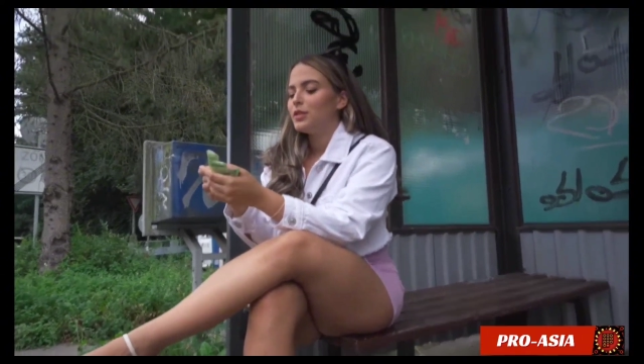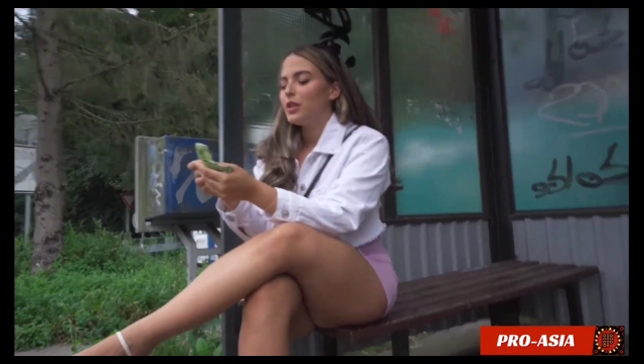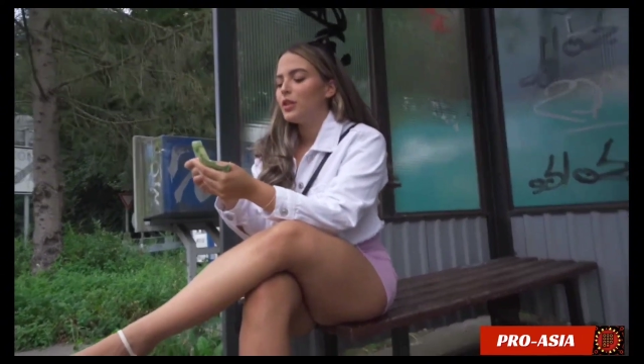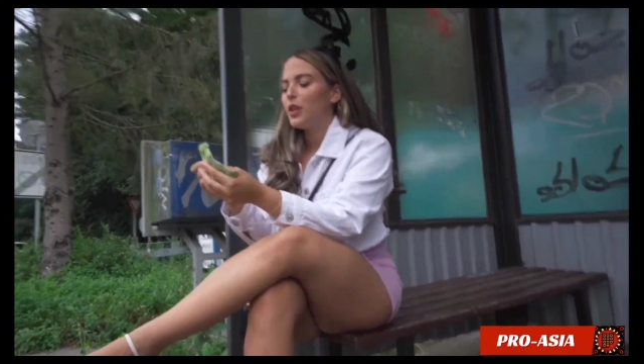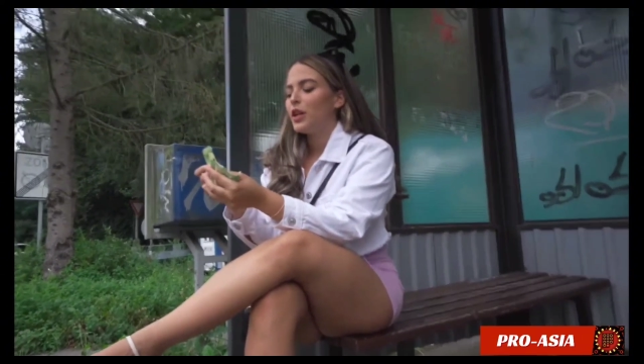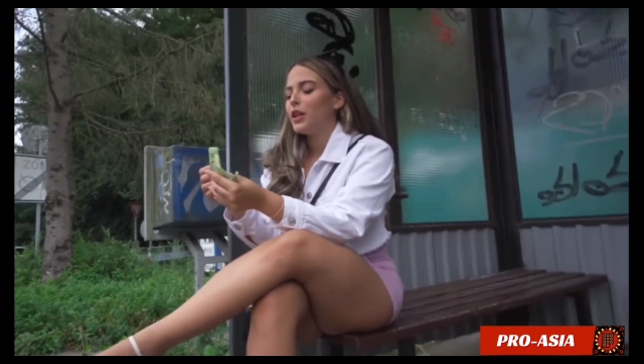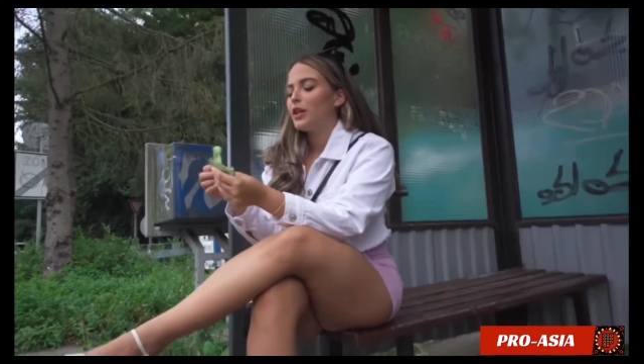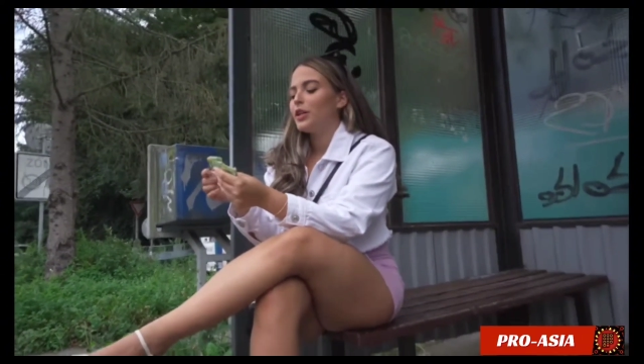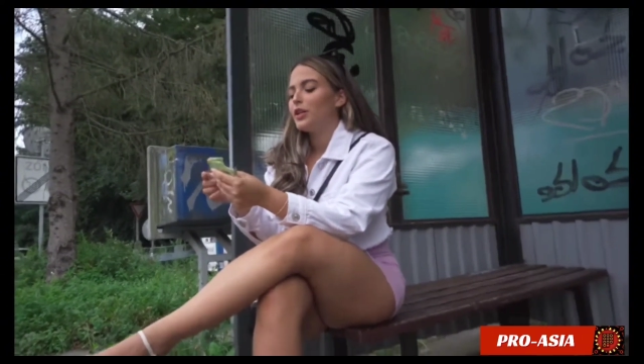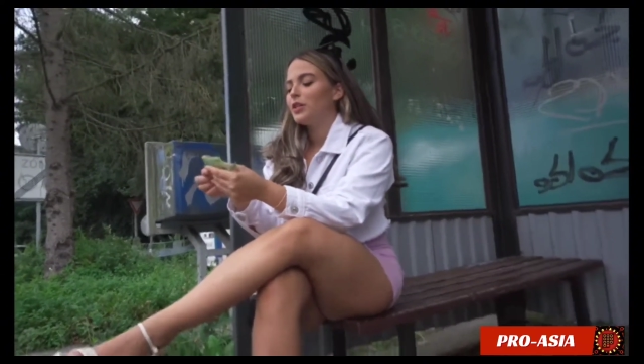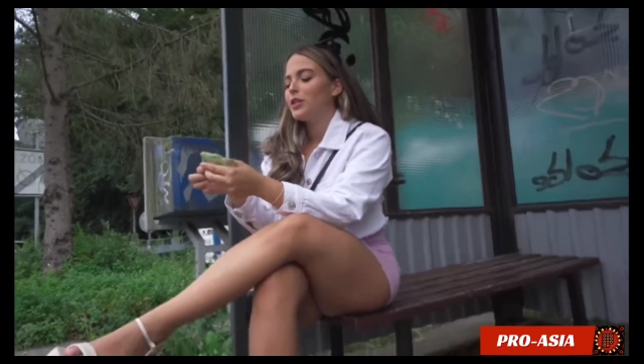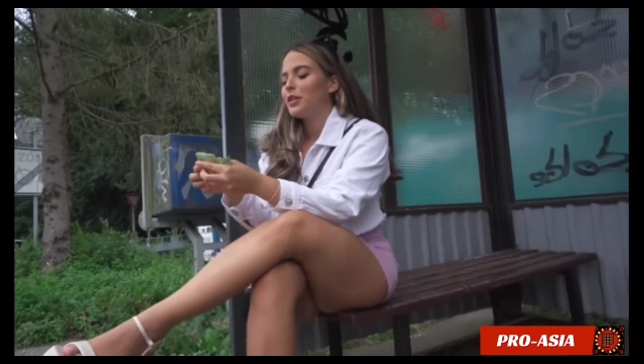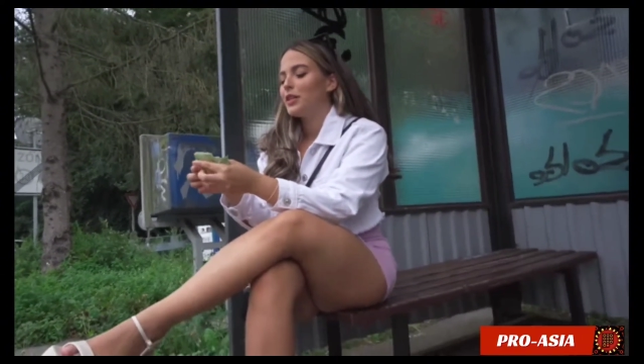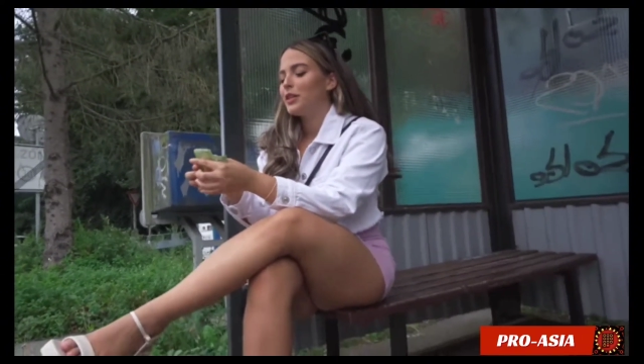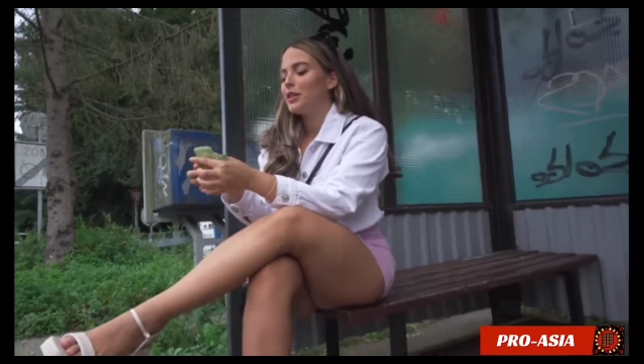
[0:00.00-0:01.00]
okay
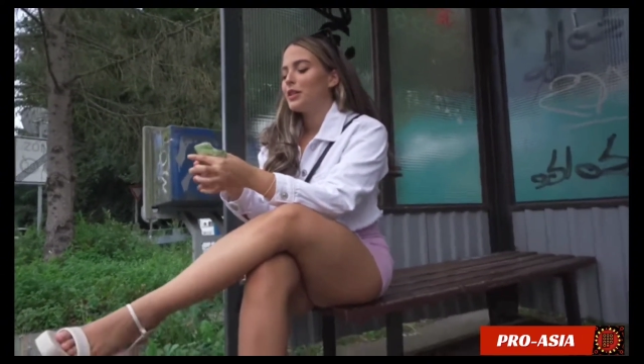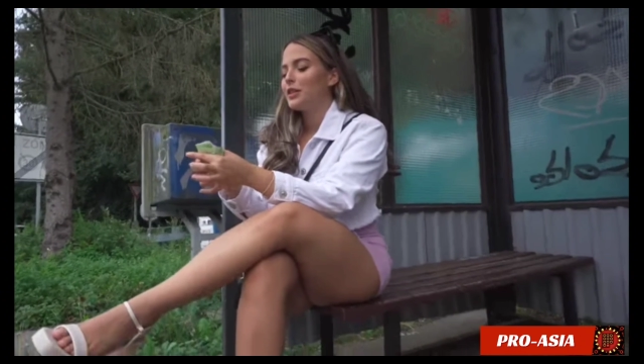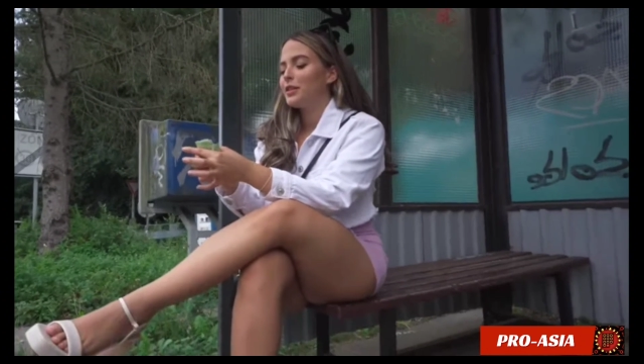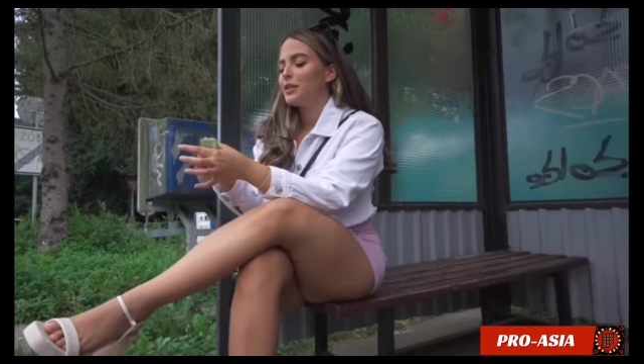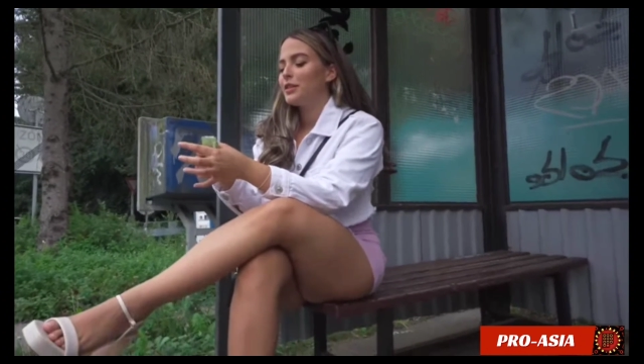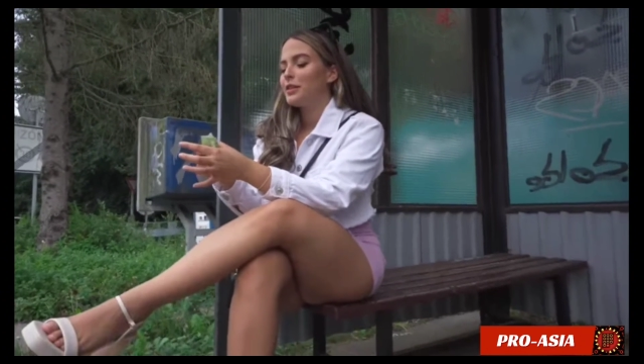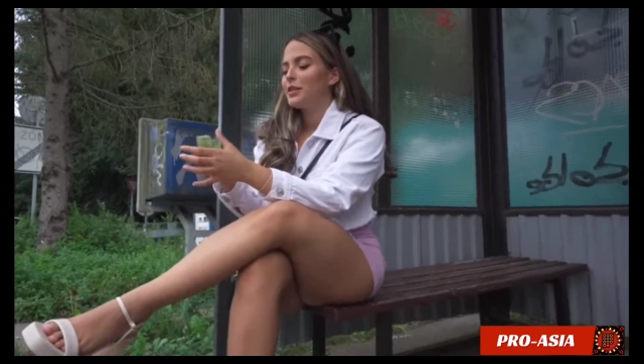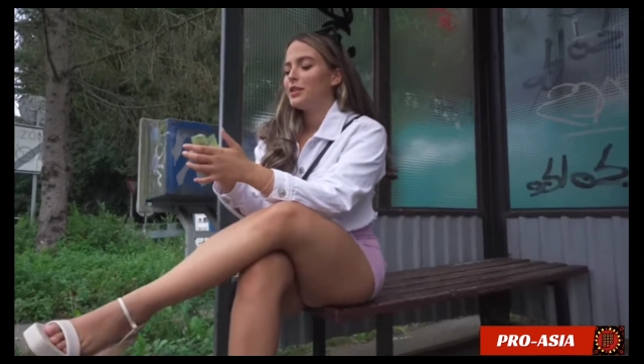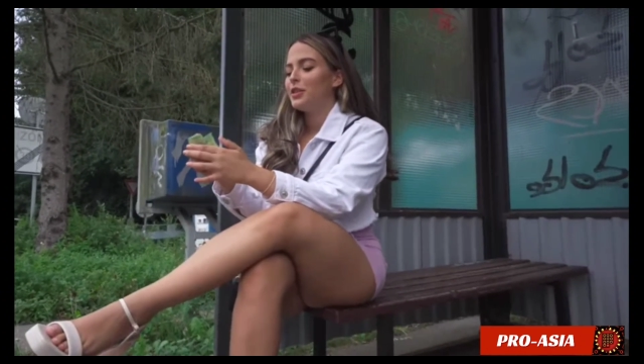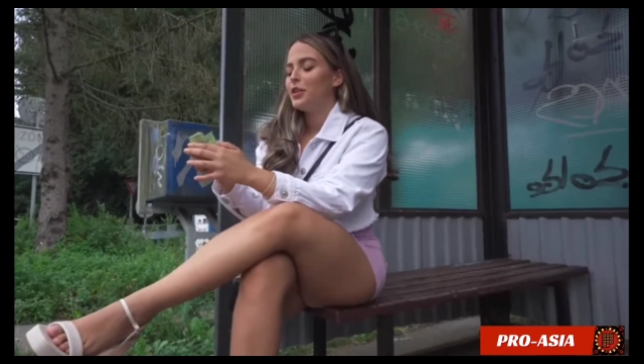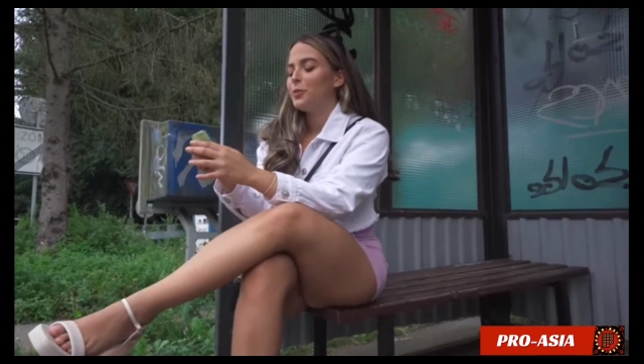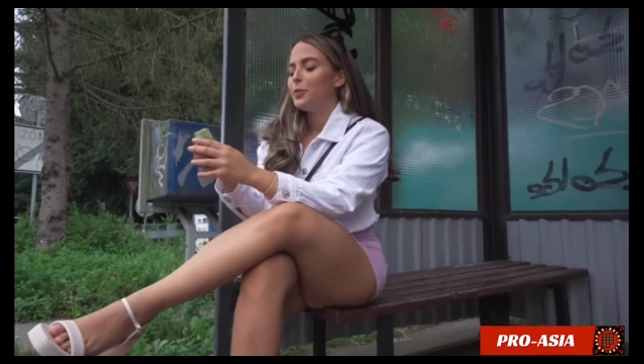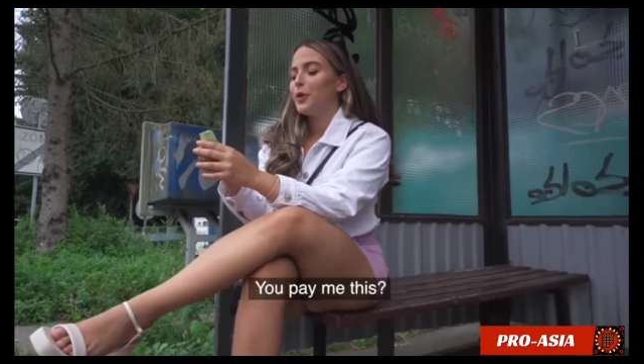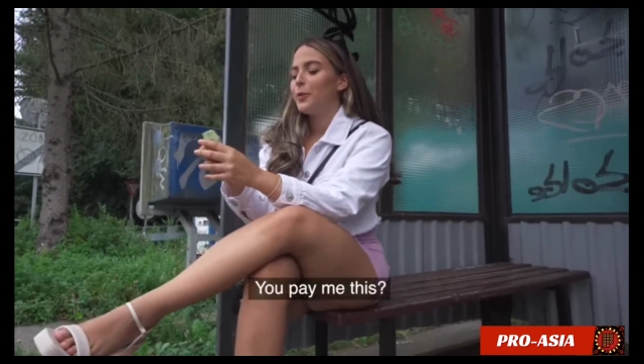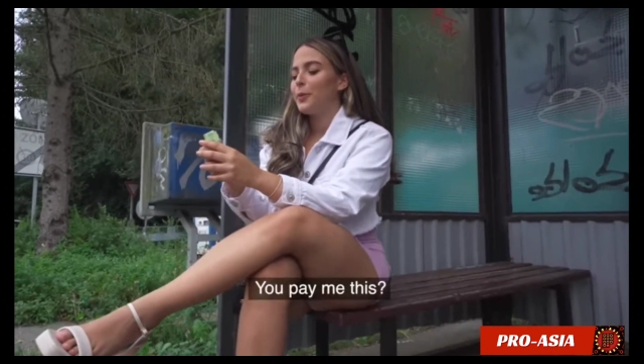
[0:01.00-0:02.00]
you
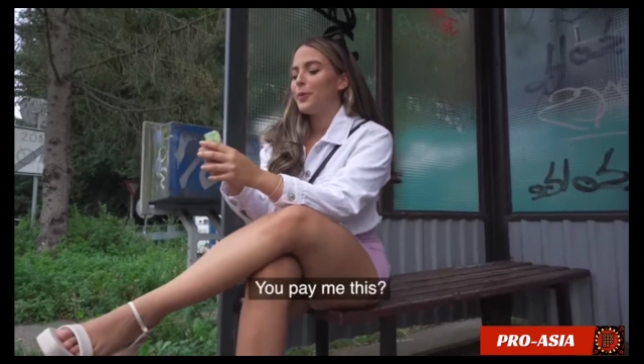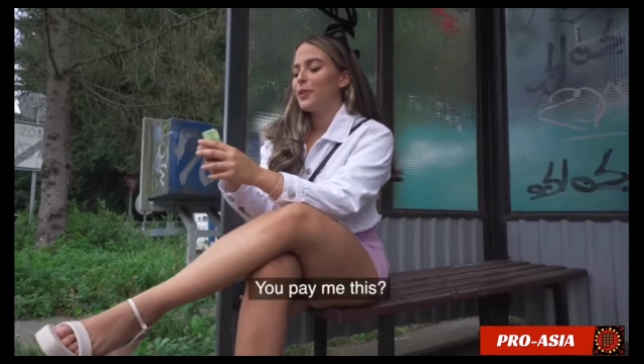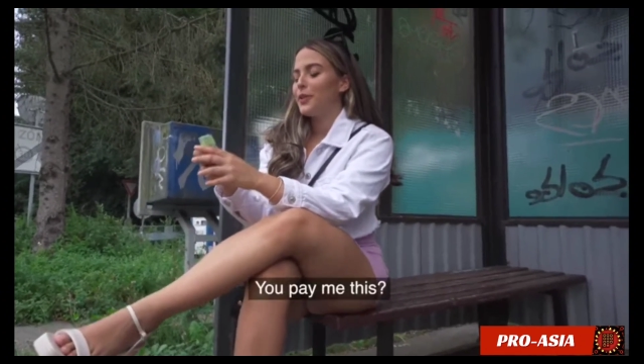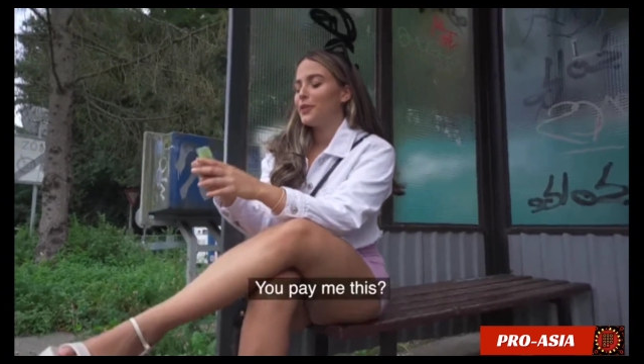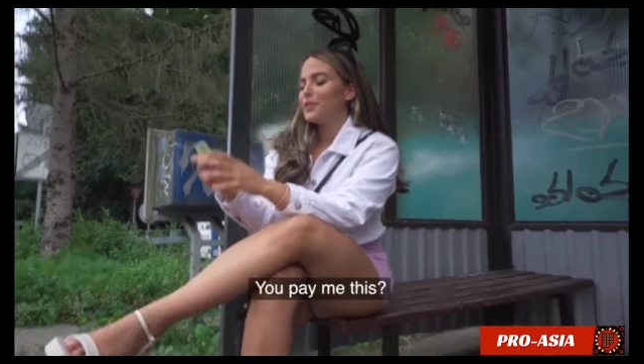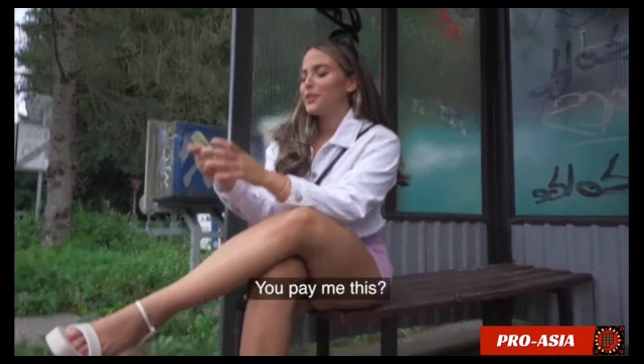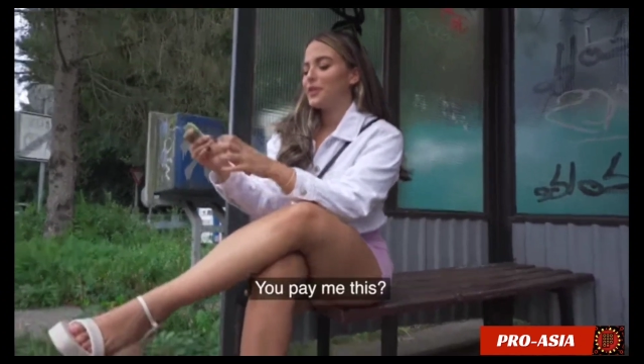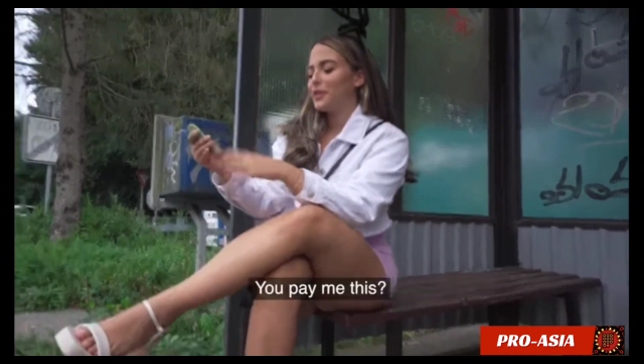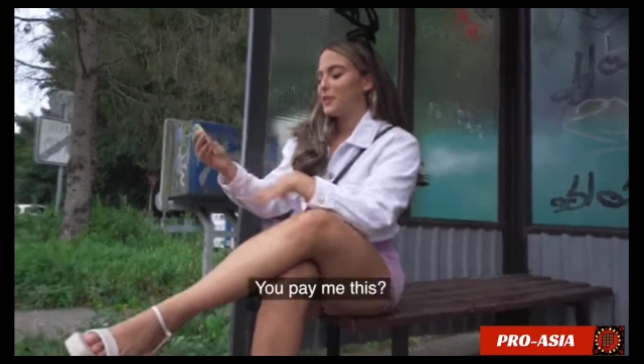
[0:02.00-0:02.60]
pay me this